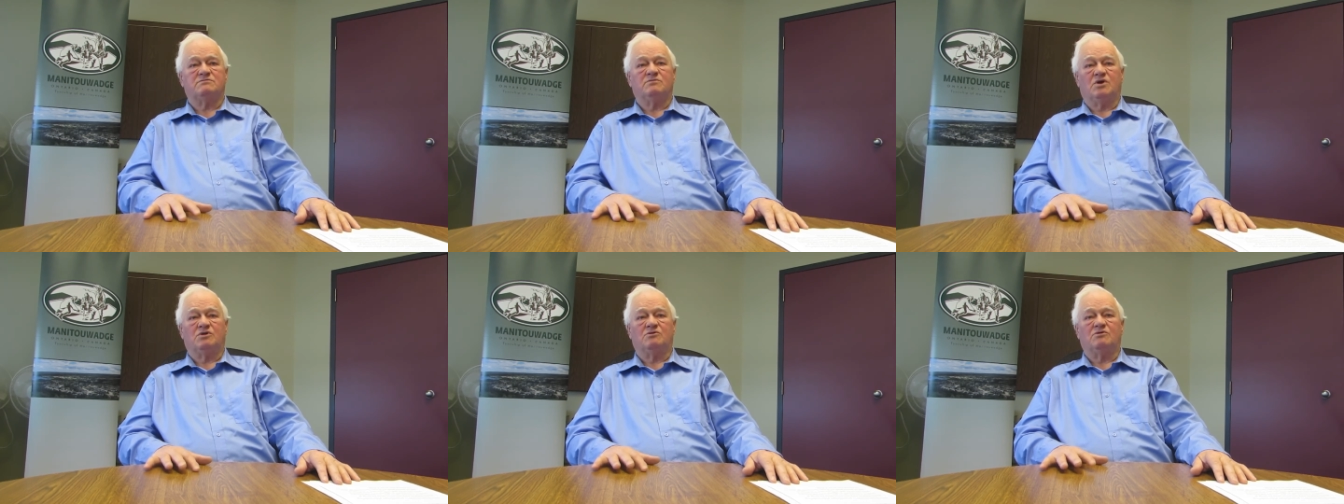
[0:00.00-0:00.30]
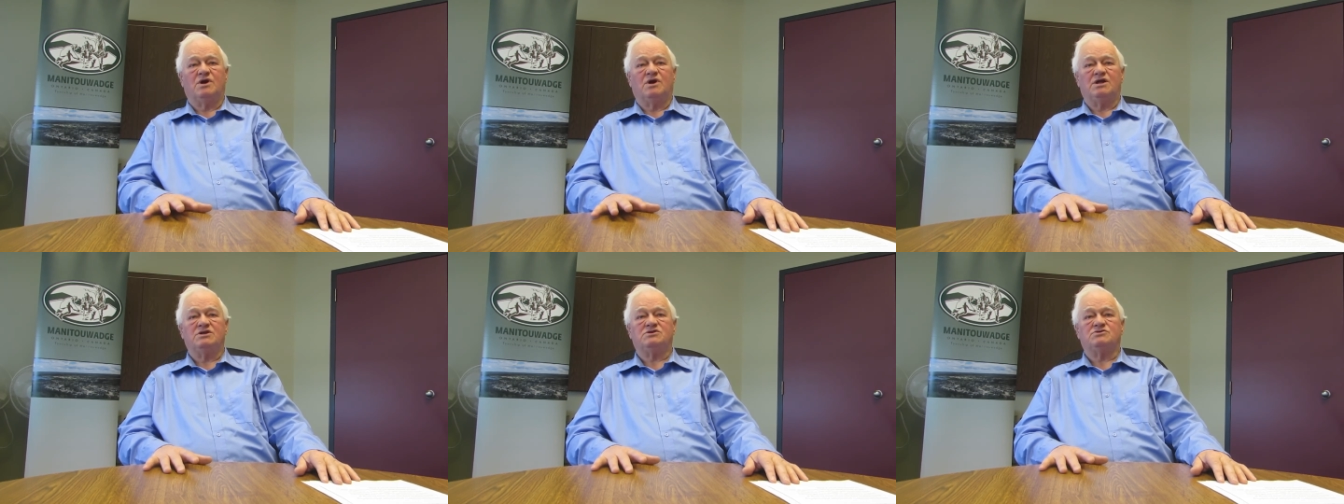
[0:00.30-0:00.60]

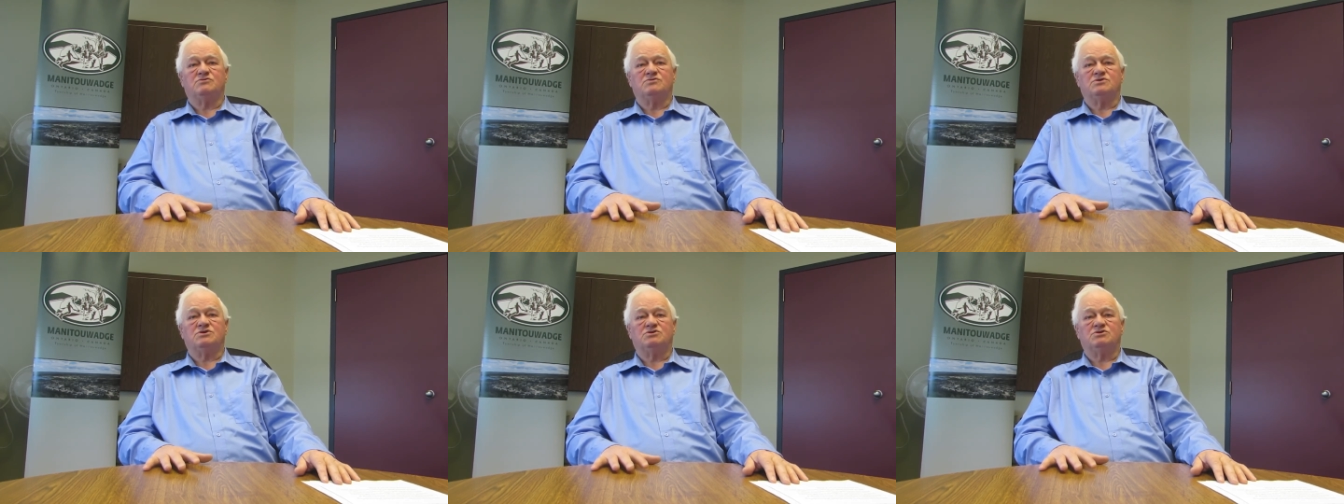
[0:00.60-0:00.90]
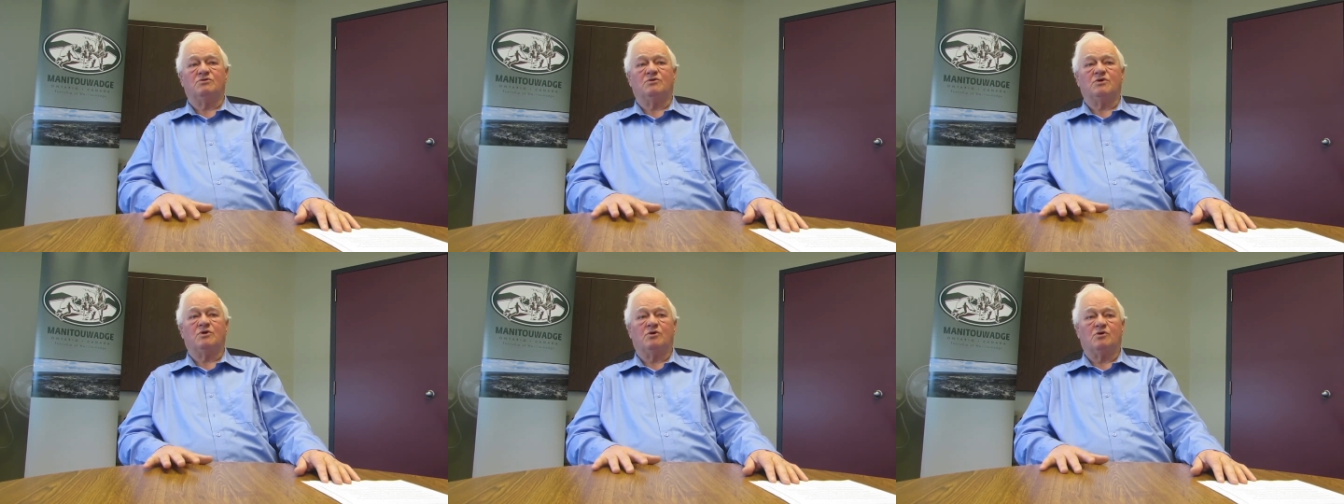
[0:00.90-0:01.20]
Mother Nature is
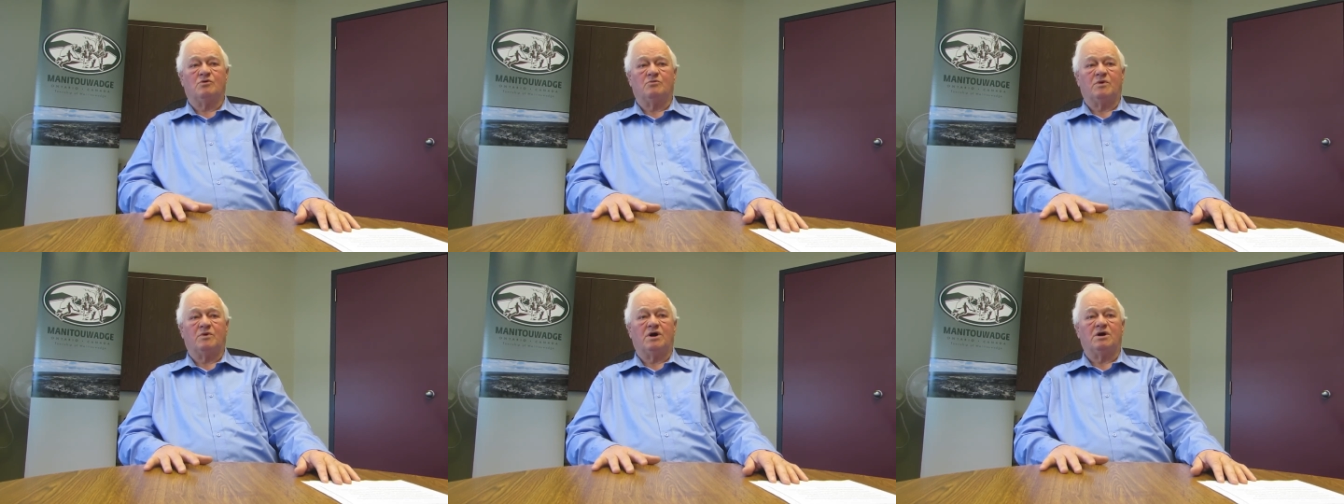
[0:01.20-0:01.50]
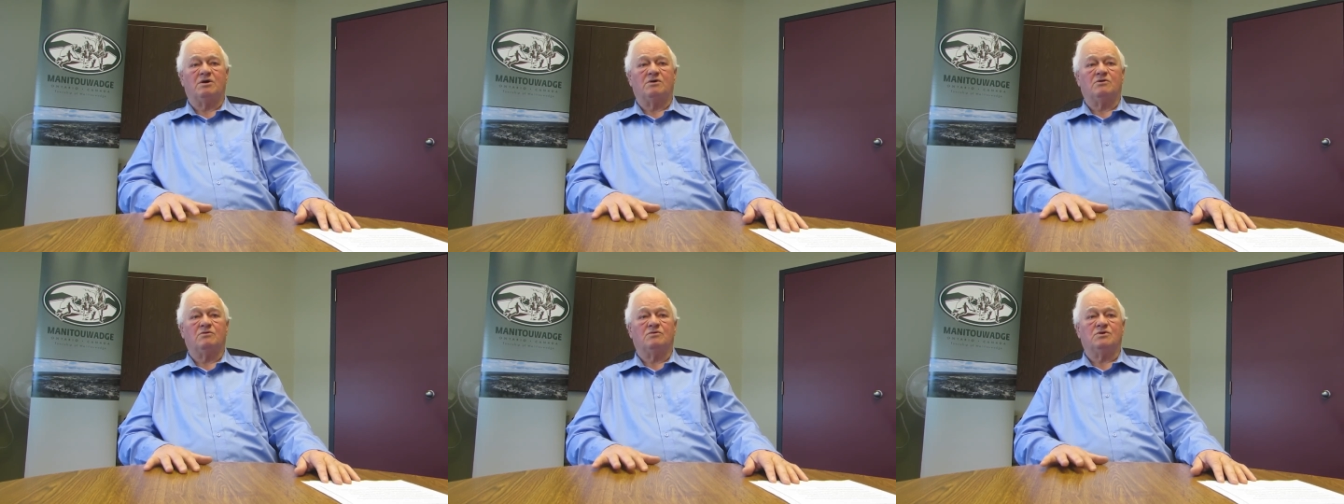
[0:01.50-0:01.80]
doing her
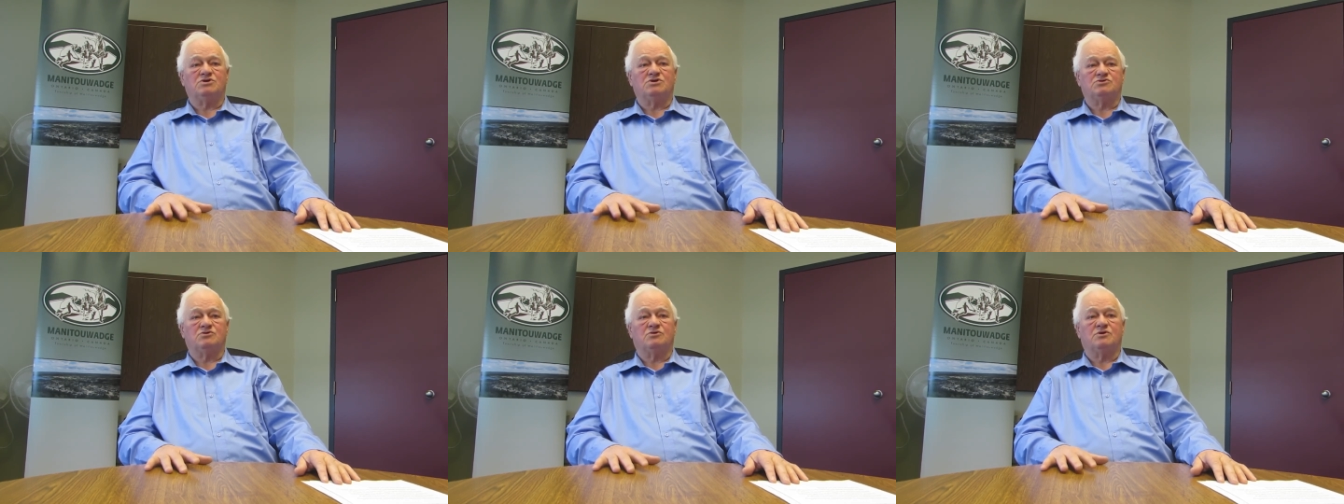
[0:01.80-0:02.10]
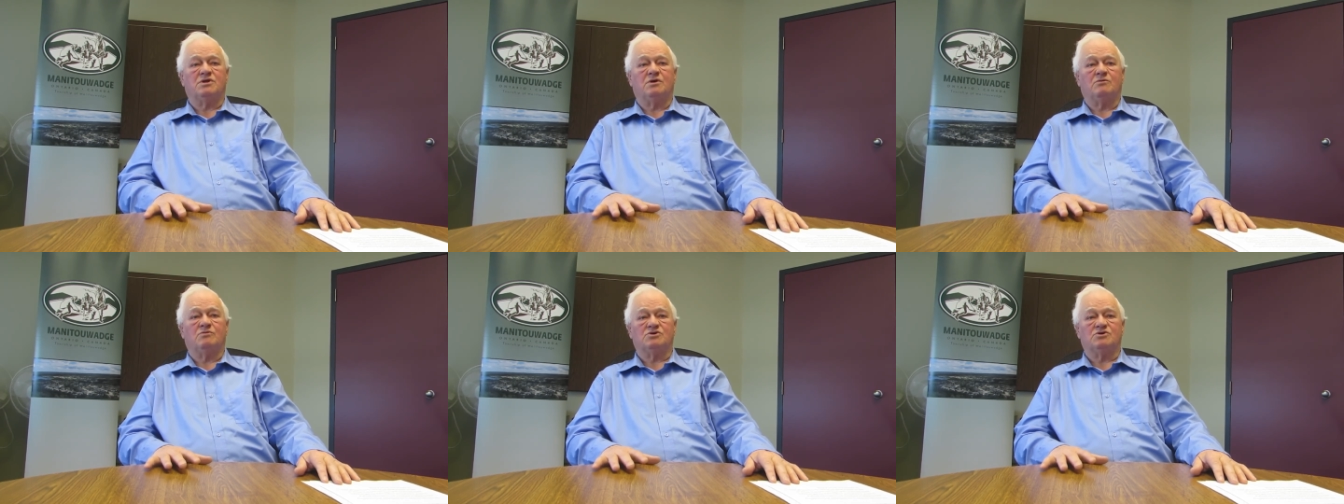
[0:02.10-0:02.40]
part to
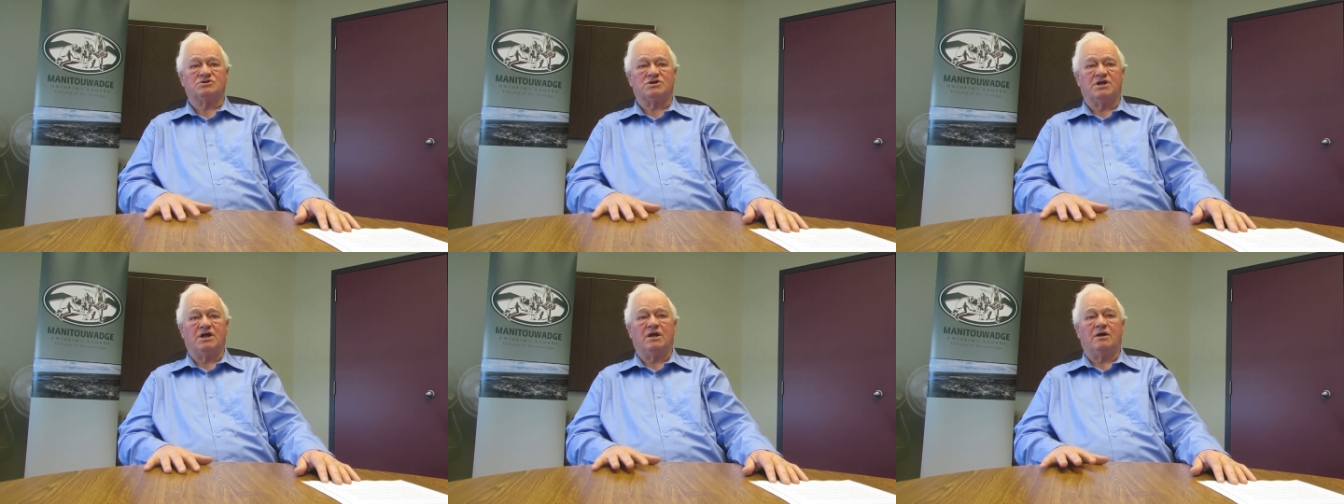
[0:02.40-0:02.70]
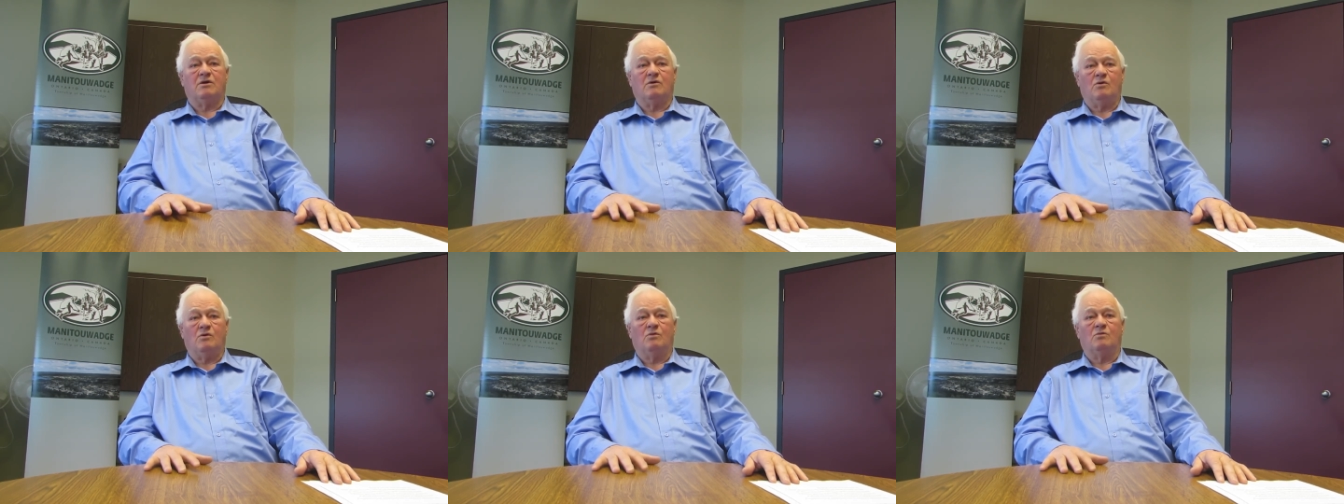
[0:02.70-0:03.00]
ensure that we're
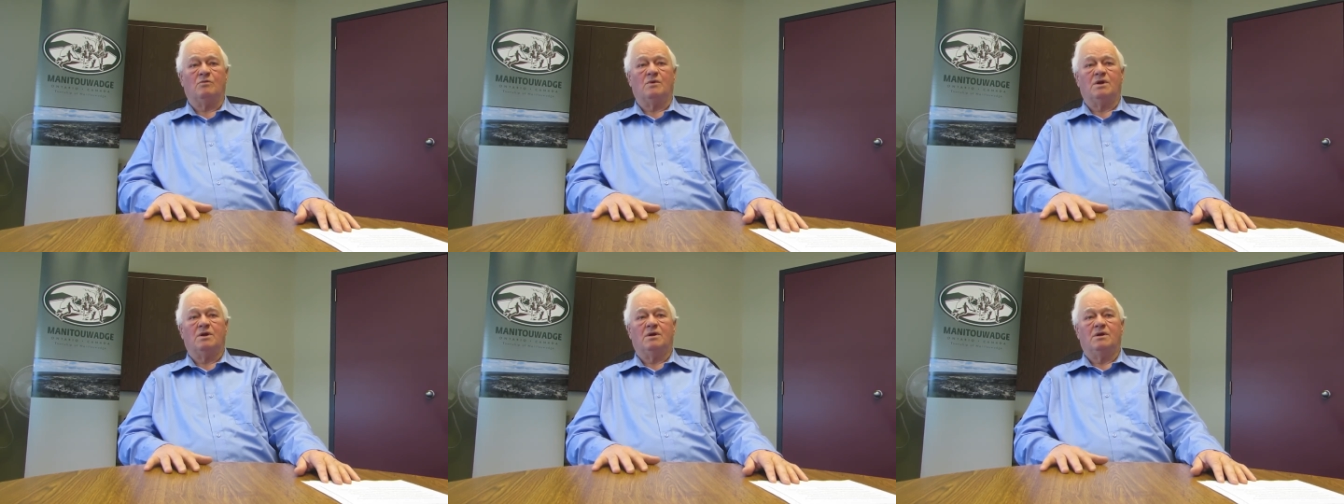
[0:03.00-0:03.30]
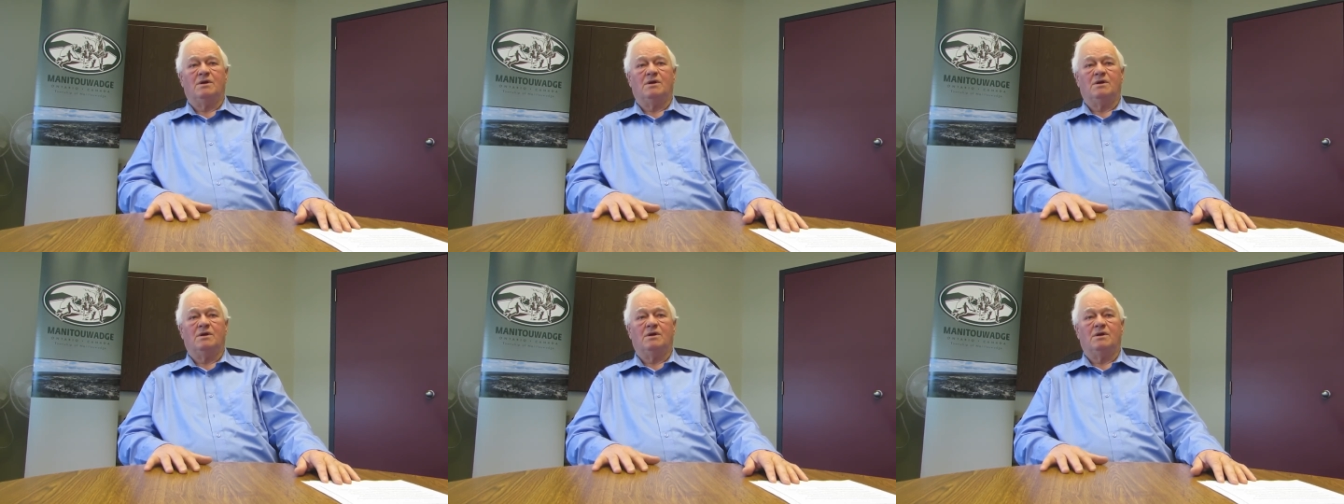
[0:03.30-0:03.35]
staying home.